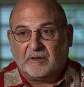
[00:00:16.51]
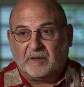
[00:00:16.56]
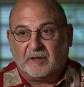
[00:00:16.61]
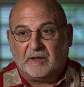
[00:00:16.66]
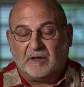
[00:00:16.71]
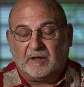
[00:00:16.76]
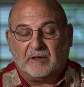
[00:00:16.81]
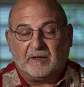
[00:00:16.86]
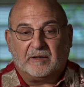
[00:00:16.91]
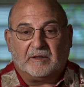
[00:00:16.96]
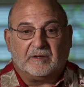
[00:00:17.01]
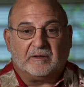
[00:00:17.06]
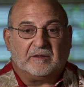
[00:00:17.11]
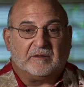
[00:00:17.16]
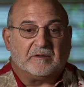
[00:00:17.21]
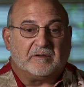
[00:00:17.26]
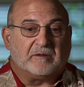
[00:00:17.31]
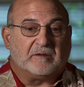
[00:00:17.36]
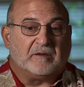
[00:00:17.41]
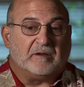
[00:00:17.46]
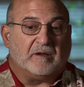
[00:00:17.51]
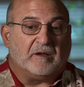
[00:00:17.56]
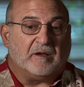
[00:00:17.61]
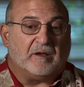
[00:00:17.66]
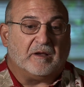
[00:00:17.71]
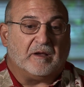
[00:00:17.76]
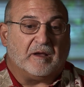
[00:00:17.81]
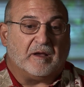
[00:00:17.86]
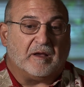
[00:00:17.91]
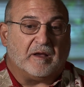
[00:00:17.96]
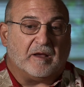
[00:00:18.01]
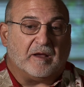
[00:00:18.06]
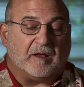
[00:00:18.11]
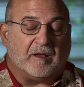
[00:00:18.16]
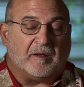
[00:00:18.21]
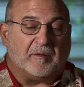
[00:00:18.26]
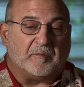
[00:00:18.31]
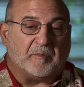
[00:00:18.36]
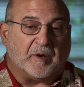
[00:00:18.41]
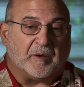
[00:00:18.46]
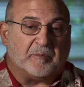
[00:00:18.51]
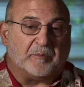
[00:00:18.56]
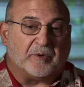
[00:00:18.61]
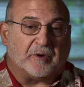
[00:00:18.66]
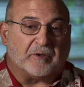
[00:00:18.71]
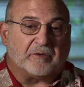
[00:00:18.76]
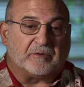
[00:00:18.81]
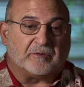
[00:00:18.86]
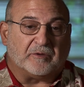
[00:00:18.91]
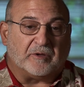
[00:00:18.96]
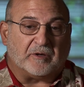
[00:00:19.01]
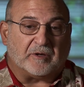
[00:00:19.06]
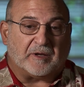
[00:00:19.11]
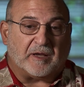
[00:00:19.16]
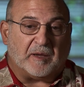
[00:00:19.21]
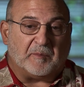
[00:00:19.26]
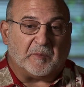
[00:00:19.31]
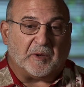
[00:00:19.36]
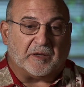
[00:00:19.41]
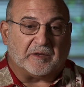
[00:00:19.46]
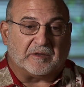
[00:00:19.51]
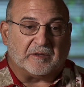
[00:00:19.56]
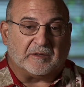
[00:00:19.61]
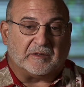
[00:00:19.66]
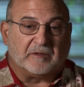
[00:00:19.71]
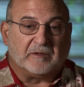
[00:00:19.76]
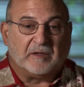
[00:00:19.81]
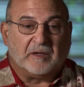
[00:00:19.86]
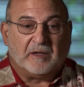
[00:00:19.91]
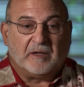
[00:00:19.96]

and my brother-in-law came out to